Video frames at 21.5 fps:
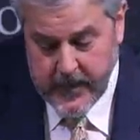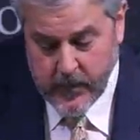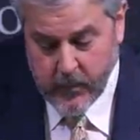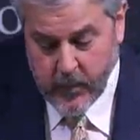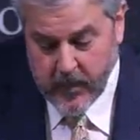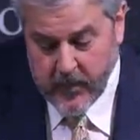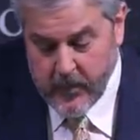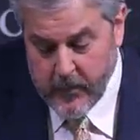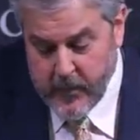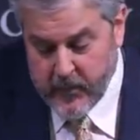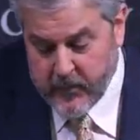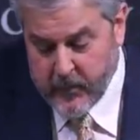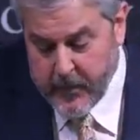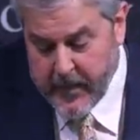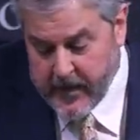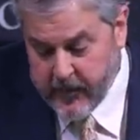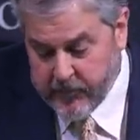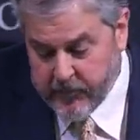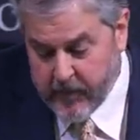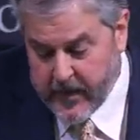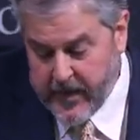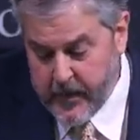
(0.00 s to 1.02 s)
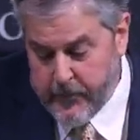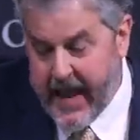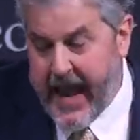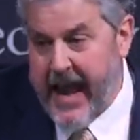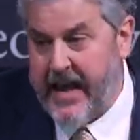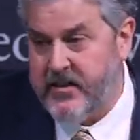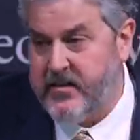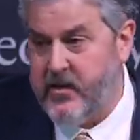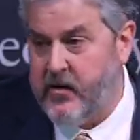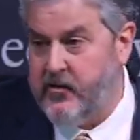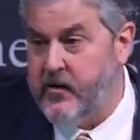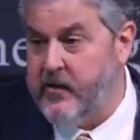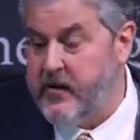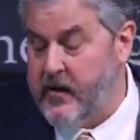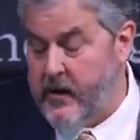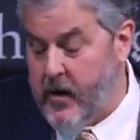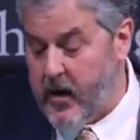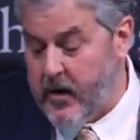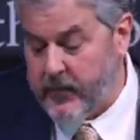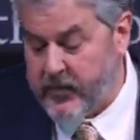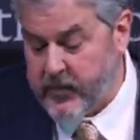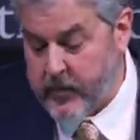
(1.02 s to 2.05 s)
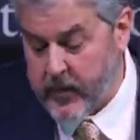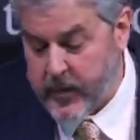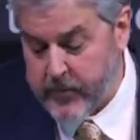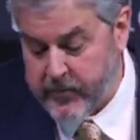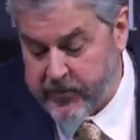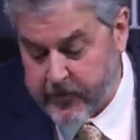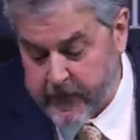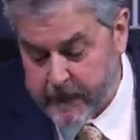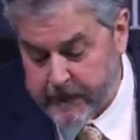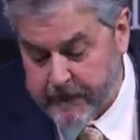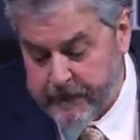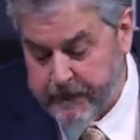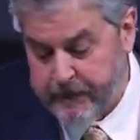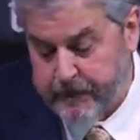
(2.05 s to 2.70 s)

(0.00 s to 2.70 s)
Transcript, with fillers: In one of the most penetrating passages in all of Scripture